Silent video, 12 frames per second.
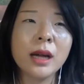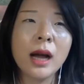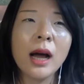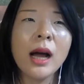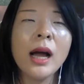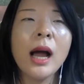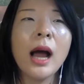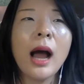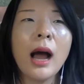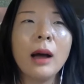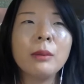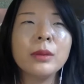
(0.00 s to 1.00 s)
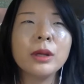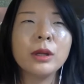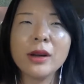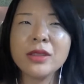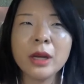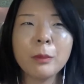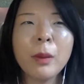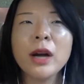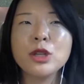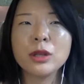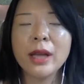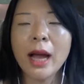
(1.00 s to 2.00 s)
I think
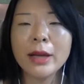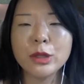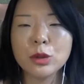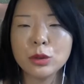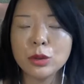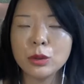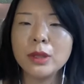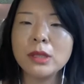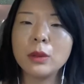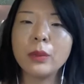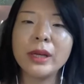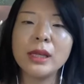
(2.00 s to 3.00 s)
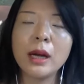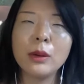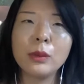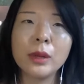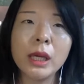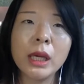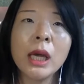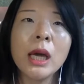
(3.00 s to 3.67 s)
partially has to do with the way that we